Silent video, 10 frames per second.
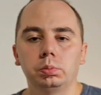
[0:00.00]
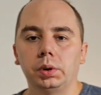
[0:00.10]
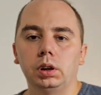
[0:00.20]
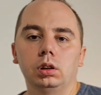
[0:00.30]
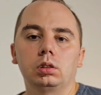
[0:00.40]

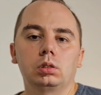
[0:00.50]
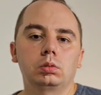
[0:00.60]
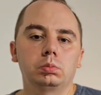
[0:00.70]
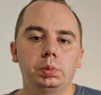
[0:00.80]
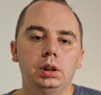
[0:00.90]
be
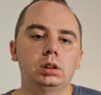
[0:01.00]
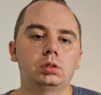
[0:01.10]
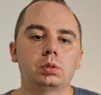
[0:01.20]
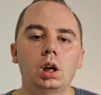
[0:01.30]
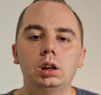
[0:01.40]
it
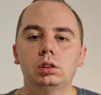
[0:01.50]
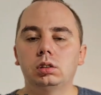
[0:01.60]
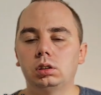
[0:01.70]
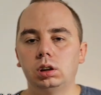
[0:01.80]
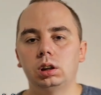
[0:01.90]
write,
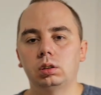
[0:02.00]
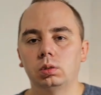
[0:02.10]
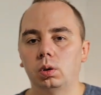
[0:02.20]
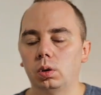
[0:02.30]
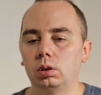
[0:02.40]
seek,
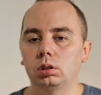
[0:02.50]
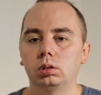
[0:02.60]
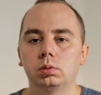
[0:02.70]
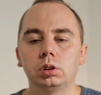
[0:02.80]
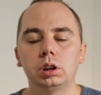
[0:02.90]

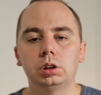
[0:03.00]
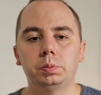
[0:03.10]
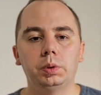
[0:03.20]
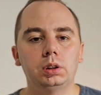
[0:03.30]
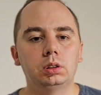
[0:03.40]
or read
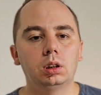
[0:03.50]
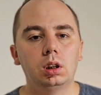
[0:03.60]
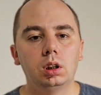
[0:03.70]
speeds.